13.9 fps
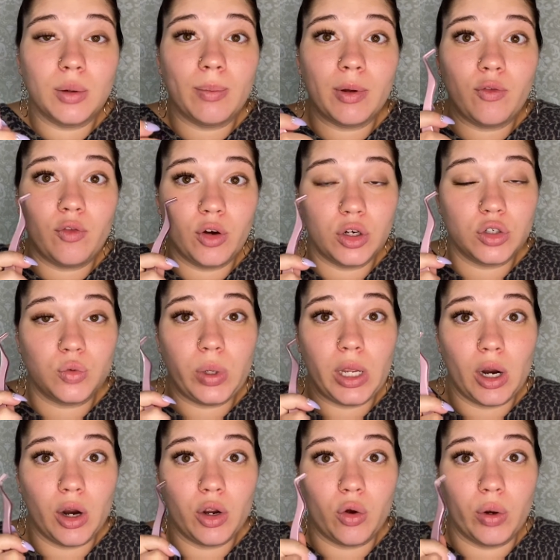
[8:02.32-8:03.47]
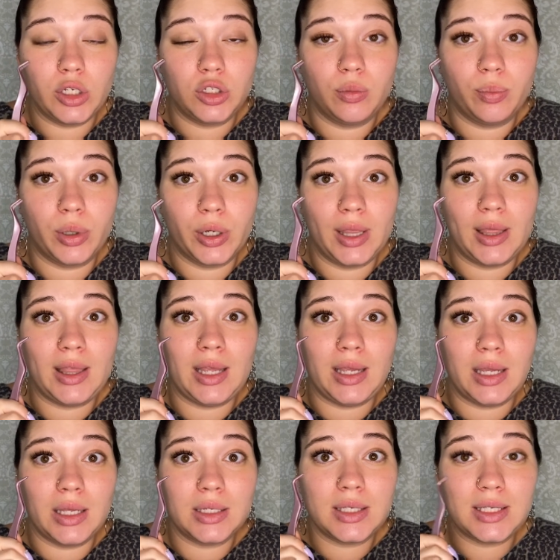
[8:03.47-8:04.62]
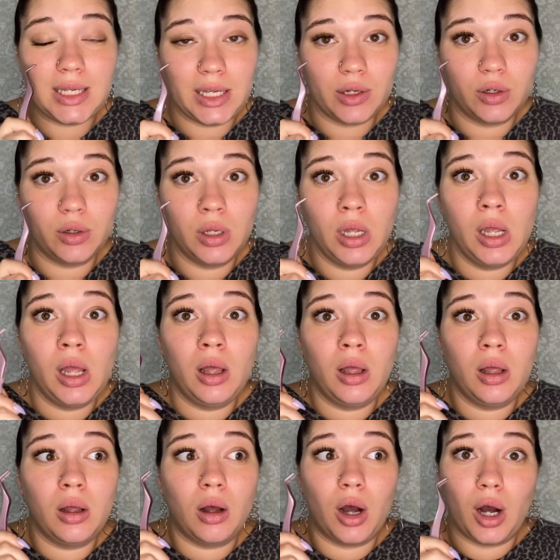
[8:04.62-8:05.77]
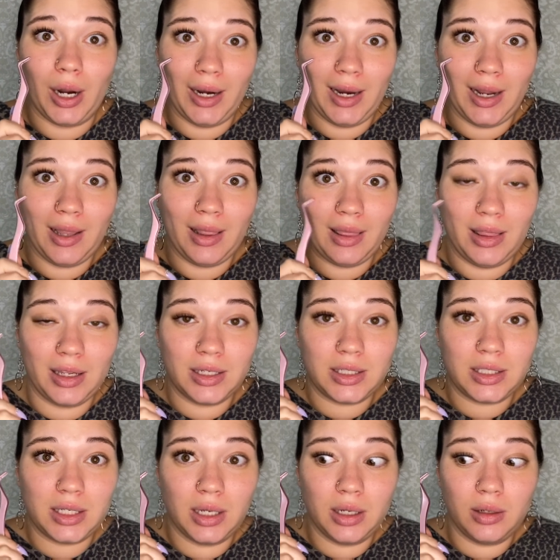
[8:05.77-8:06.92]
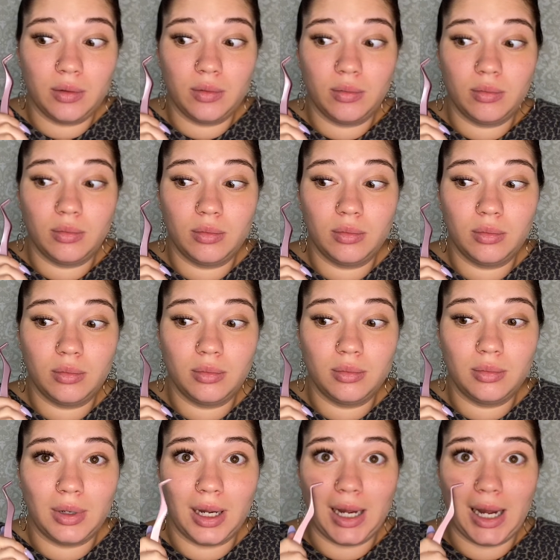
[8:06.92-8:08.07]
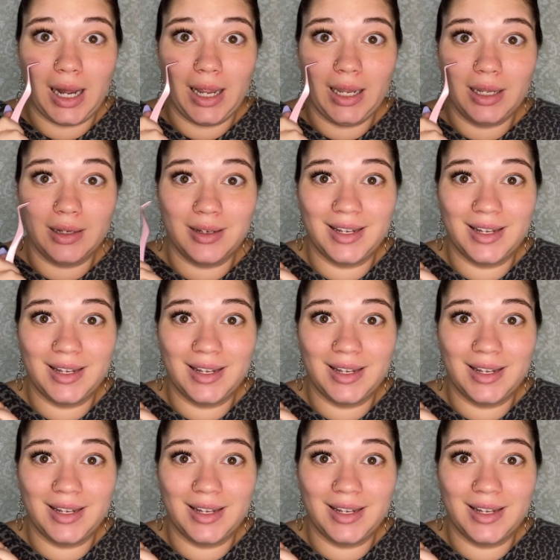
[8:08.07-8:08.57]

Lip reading: But first we are going to put the seal on this eye.